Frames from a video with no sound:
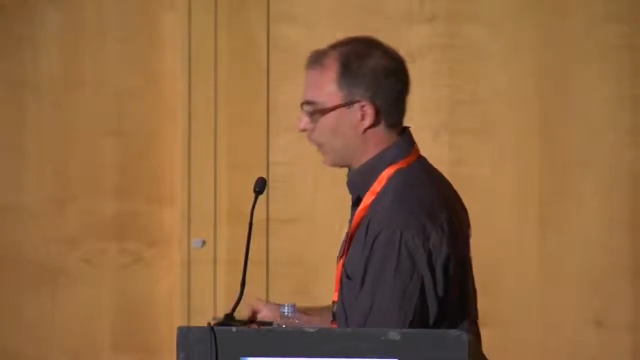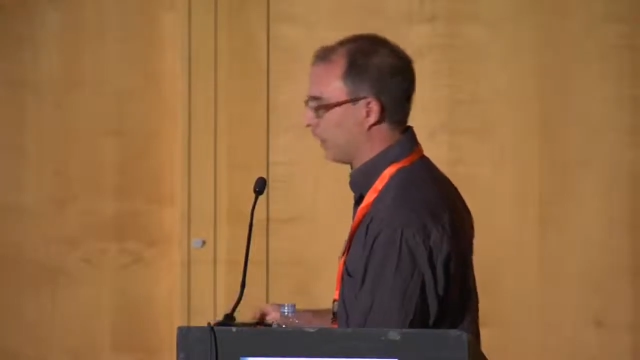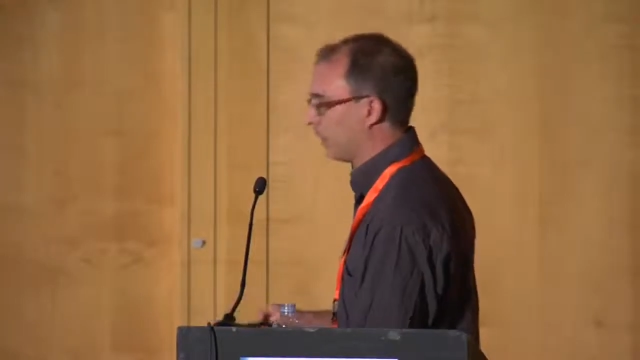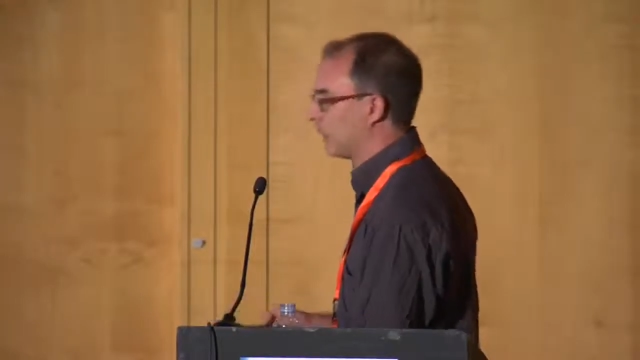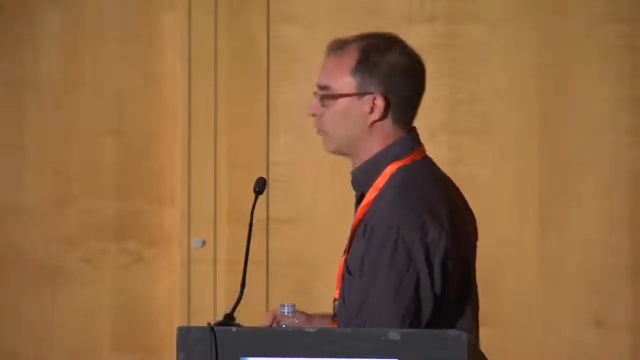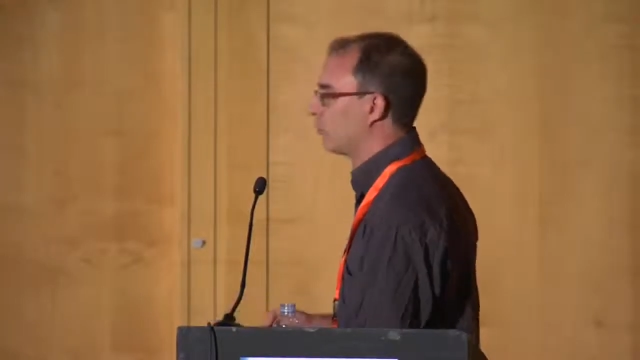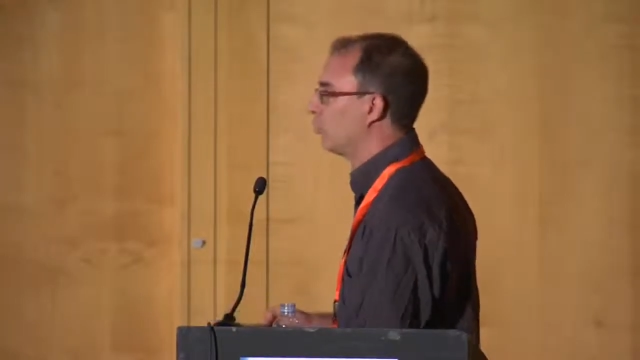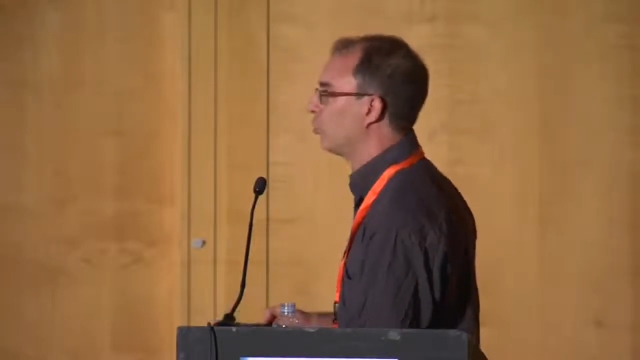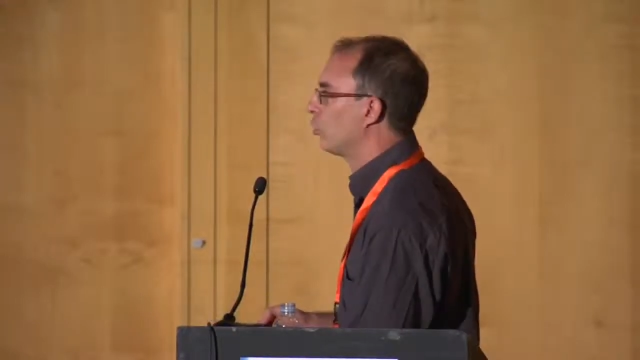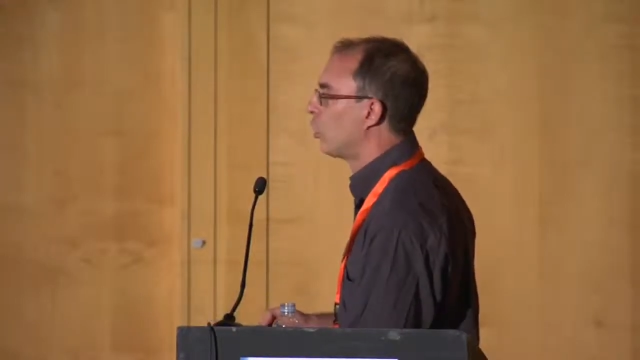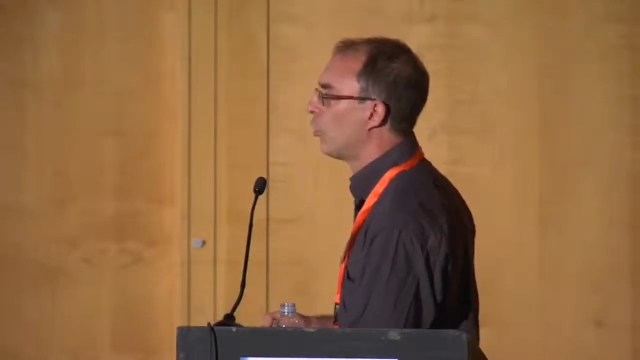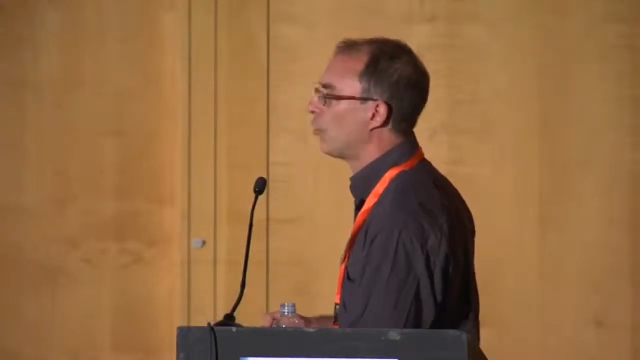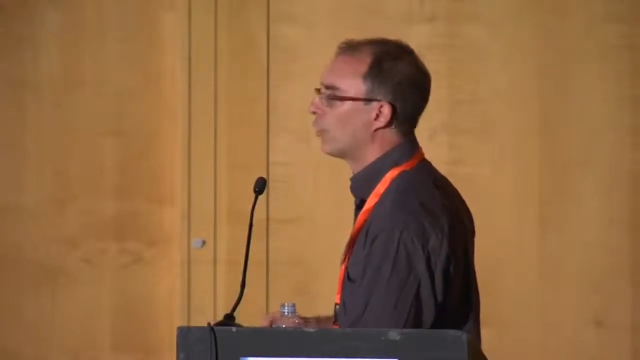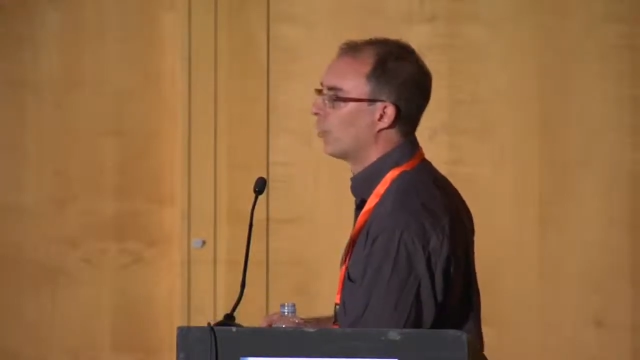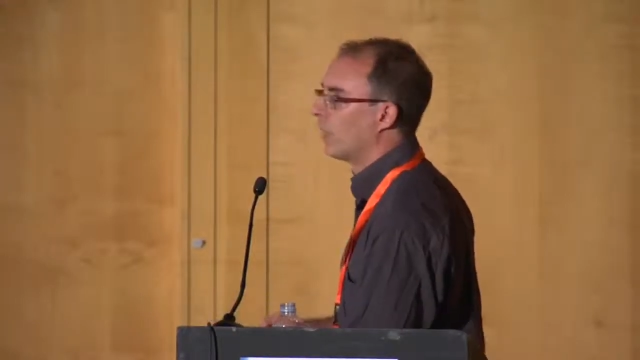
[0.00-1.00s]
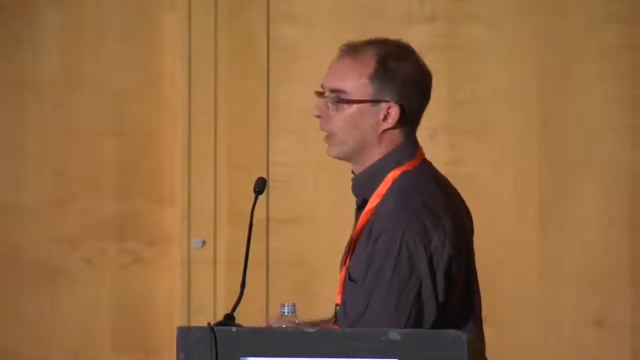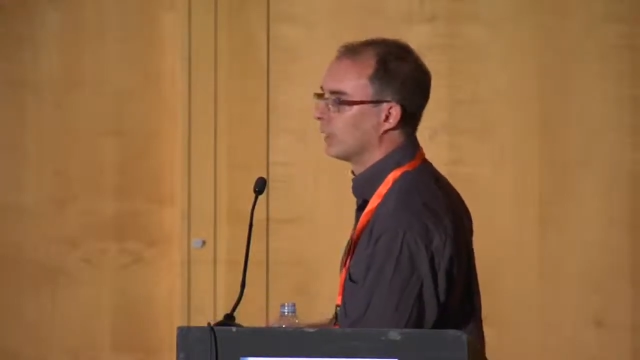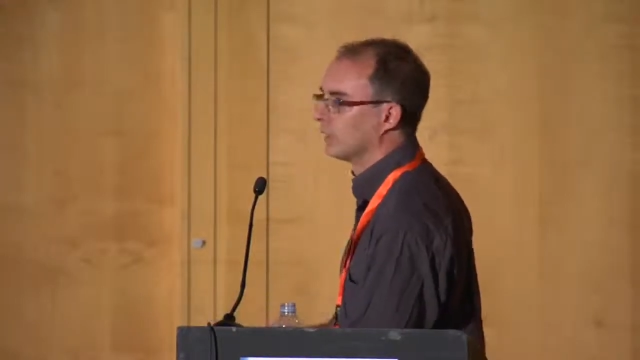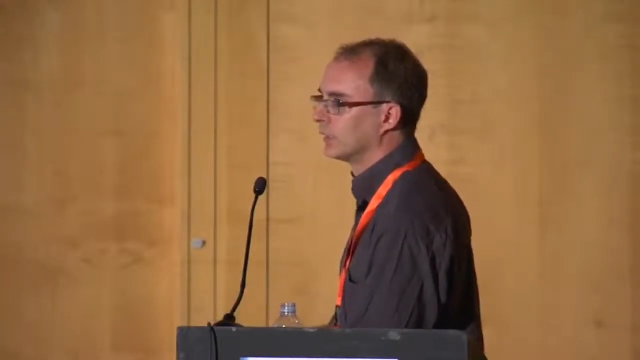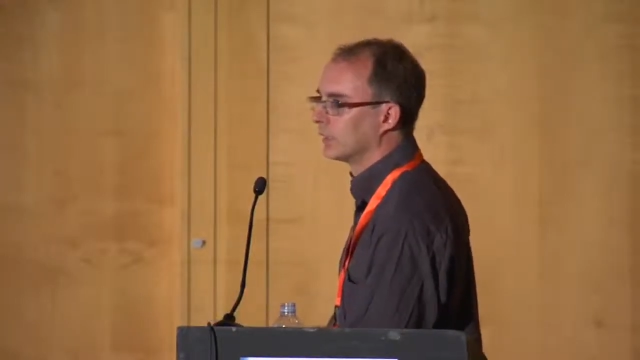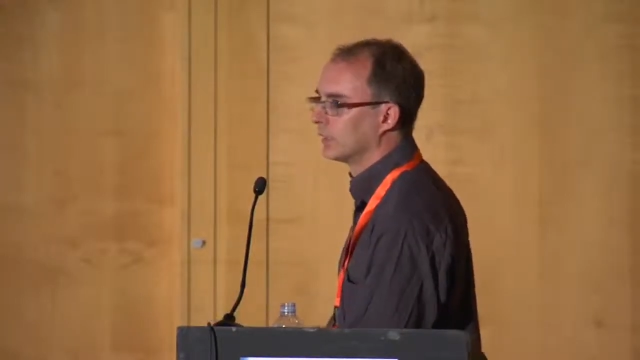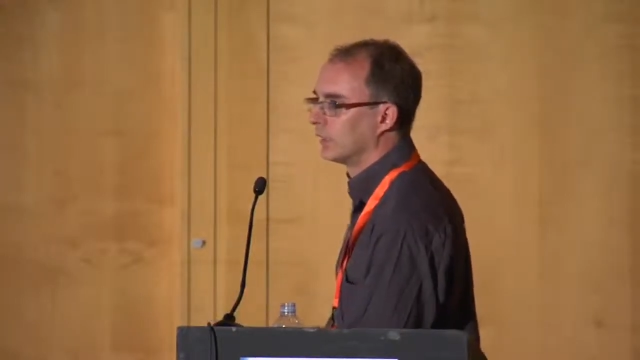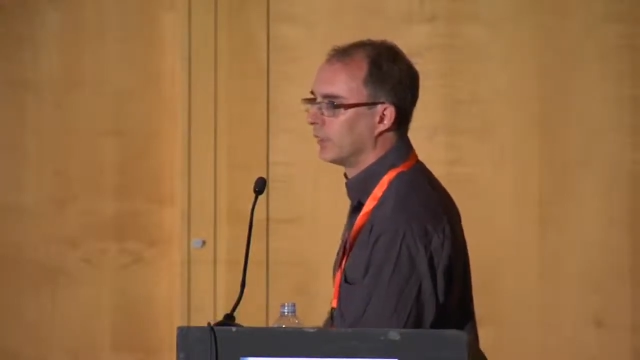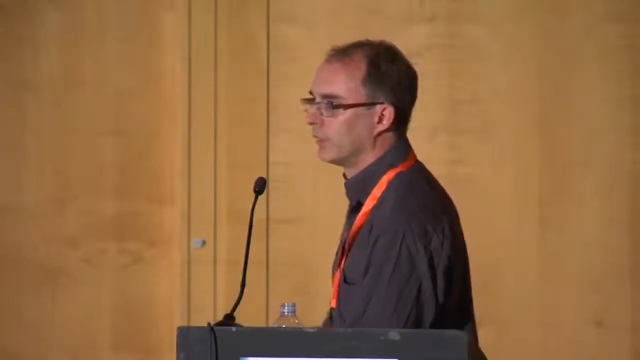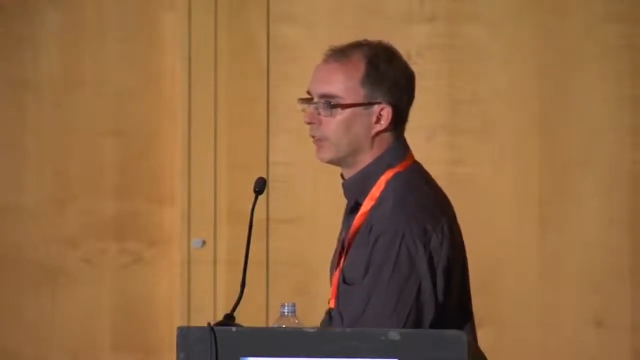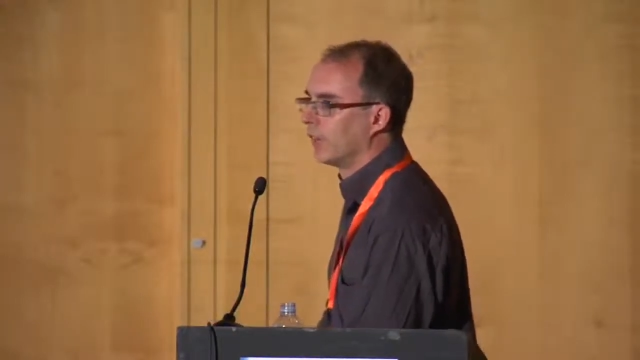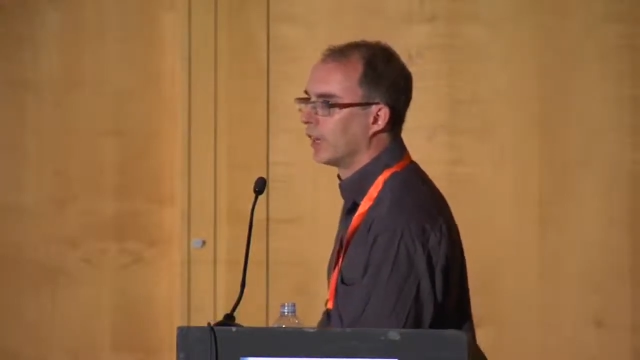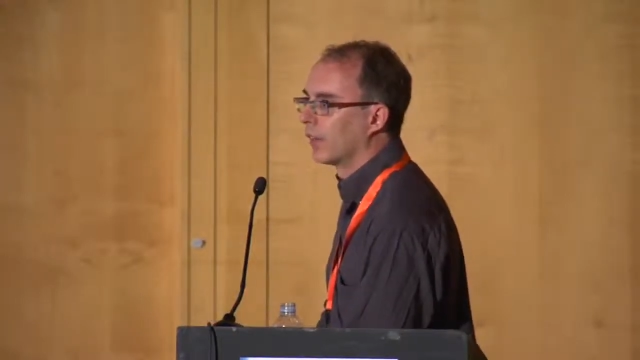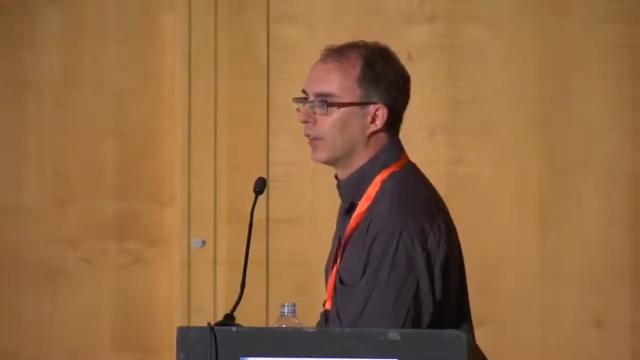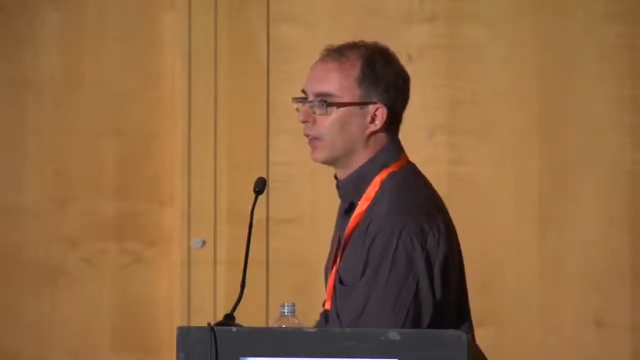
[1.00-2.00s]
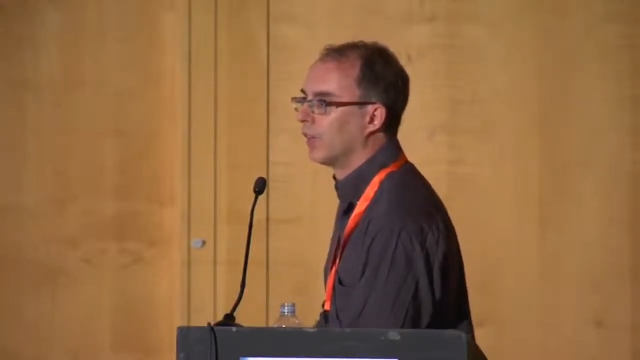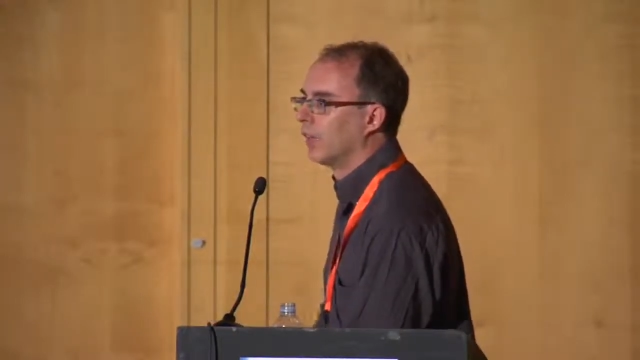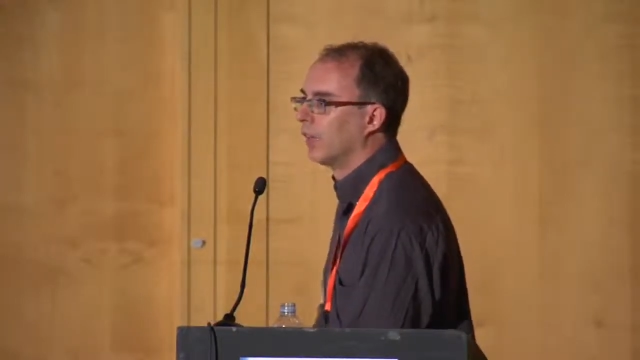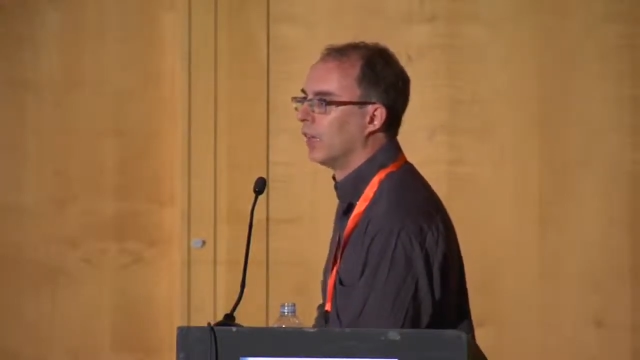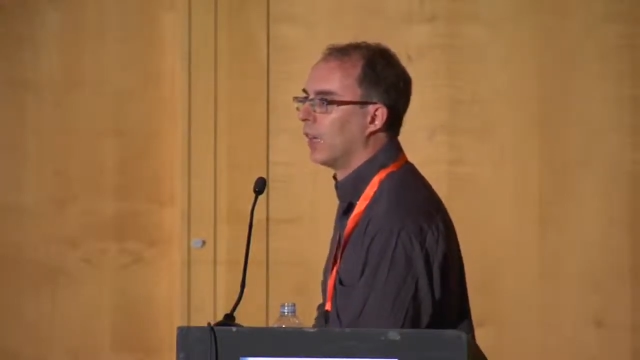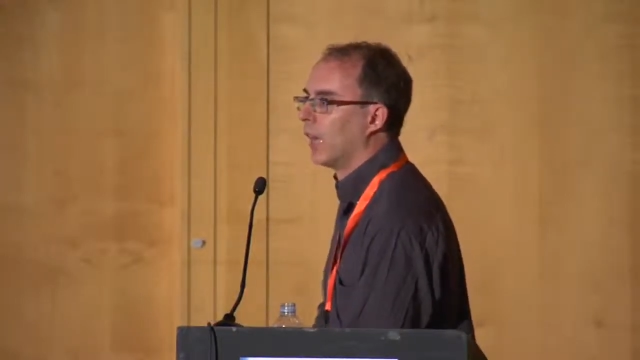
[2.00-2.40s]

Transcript: that could compromise the further